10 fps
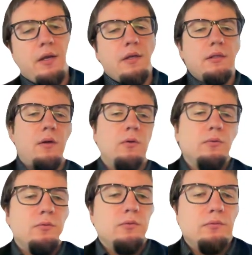
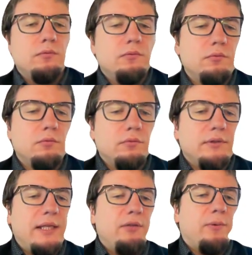So
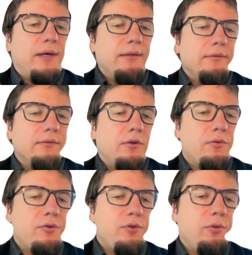that why
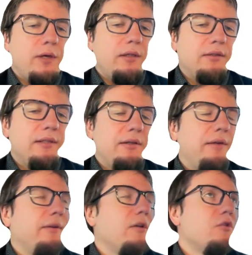those two are the
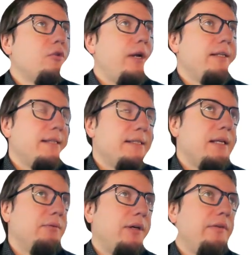driving constraints, the
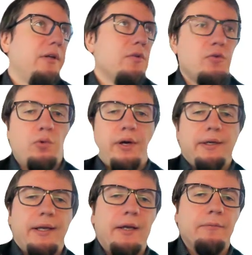same driving constraint.
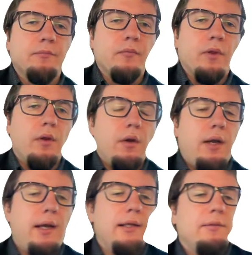Yeah.
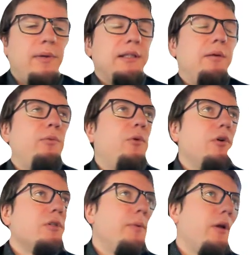And MATLAB
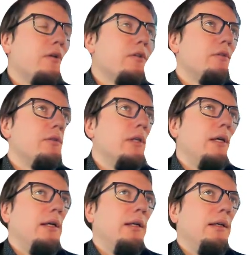works because
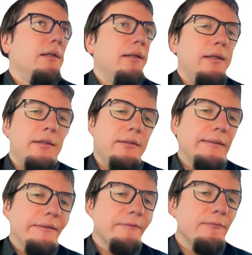
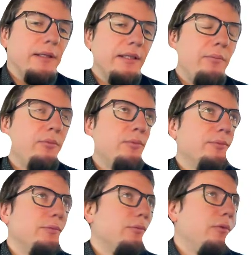MATLAB
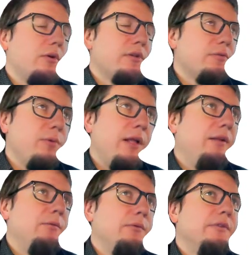works
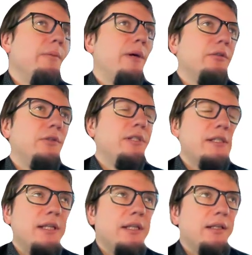well with the matrices
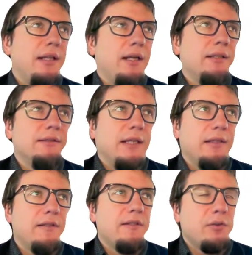that are not
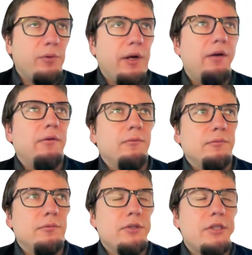square,
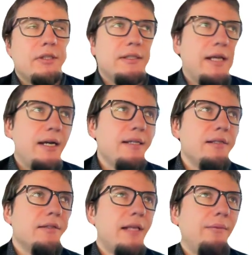which is
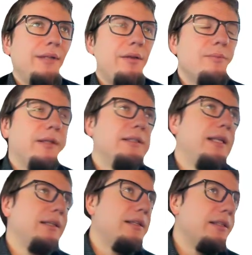nice sometimes, but
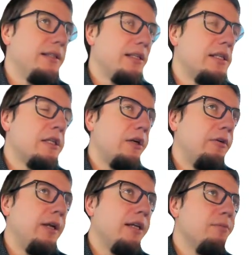not necessarily
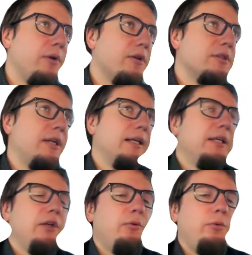nice because like
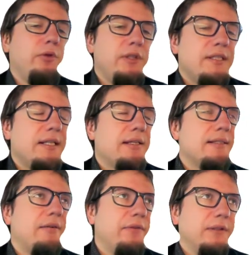here it's not
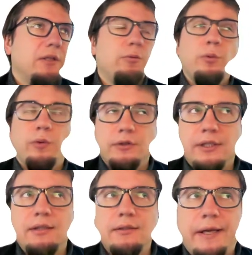something that we
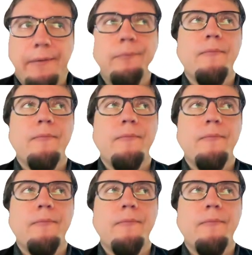wanted, yeah.